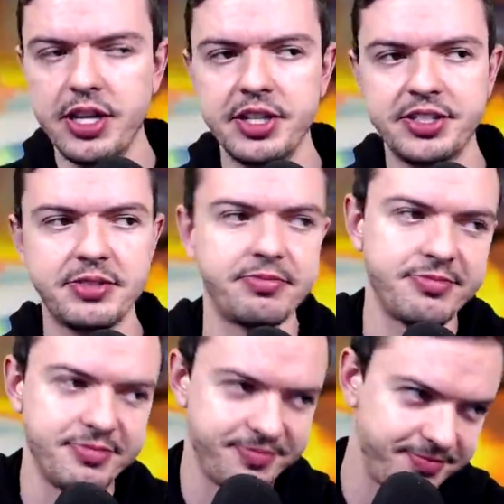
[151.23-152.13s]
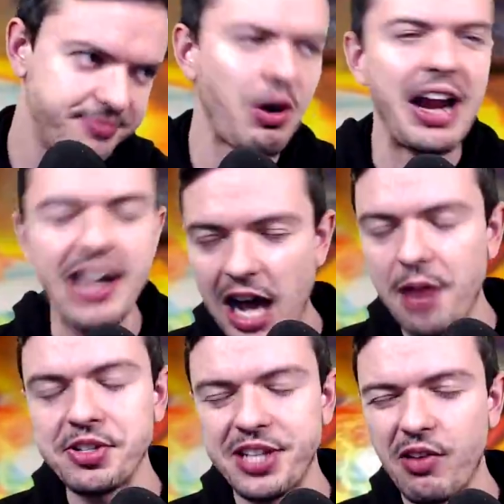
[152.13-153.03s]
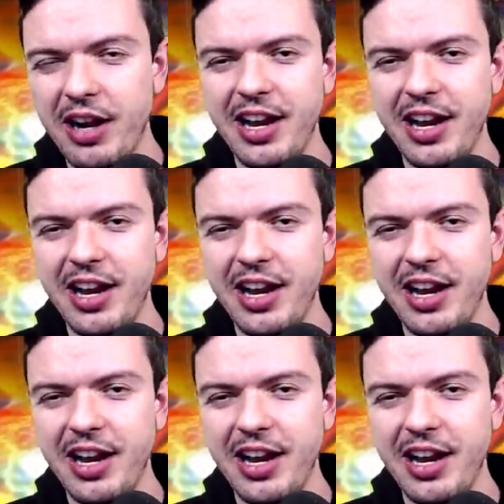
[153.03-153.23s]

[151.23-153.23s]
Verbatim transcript: this right now. Let me just say right